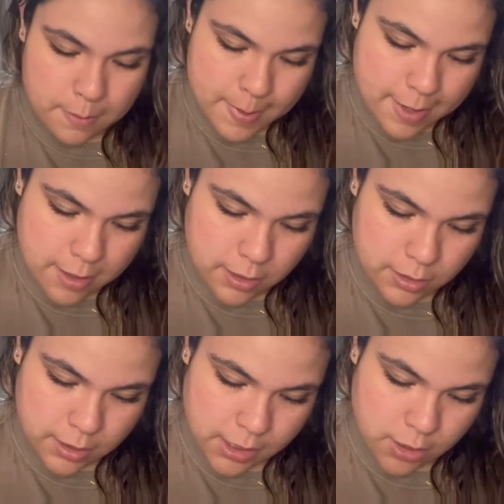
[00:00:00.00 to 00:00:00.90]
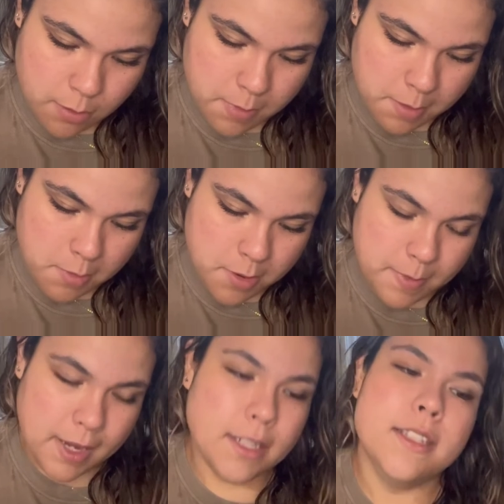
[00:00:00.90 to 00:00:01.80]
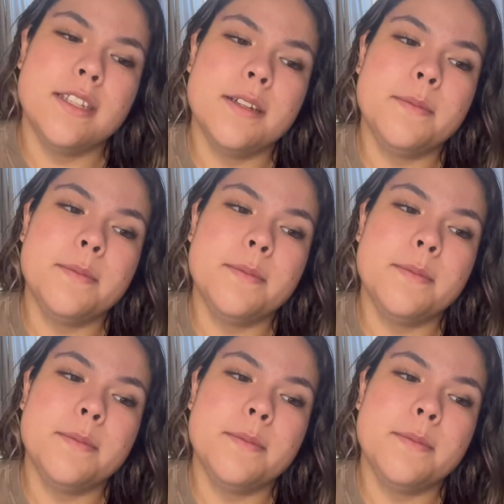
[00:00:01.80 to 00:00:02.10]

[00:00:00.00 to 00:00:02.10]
because I saw my mom had some